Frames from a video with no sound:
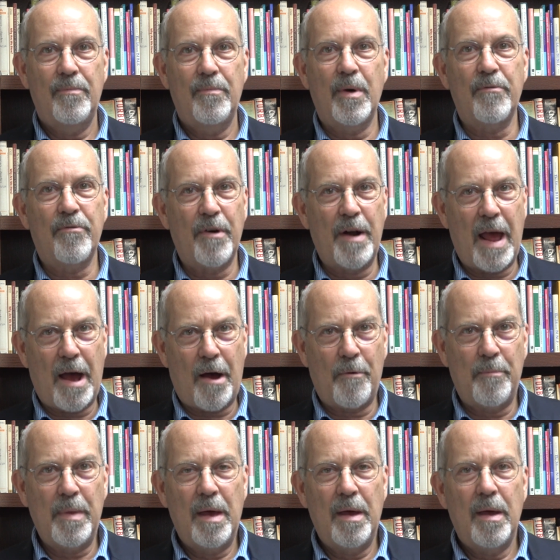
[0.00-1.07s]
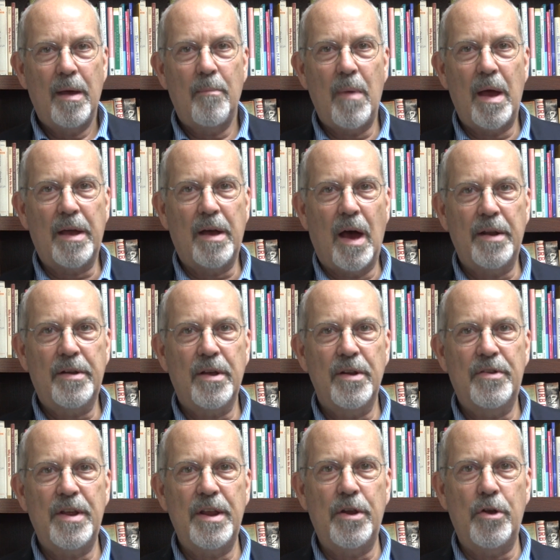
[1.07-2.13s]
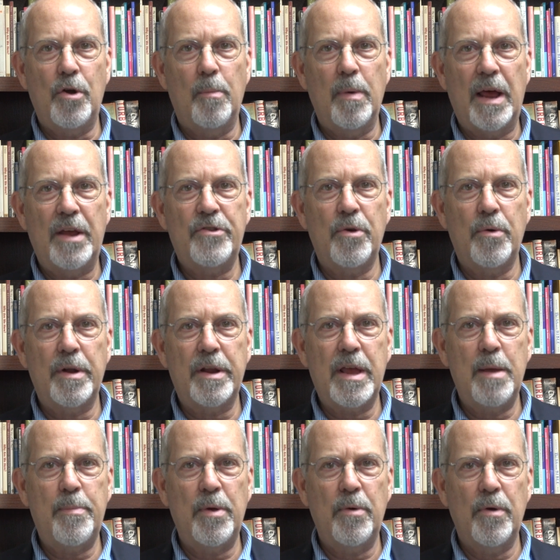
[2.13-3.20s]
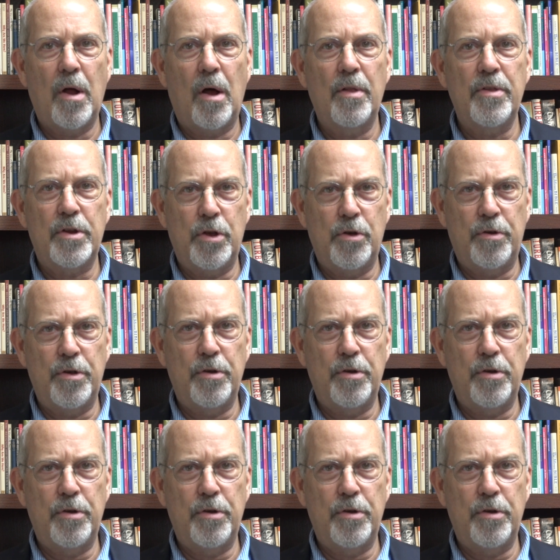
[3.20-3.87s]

But for now, May God continue to bless you and keep you in all that you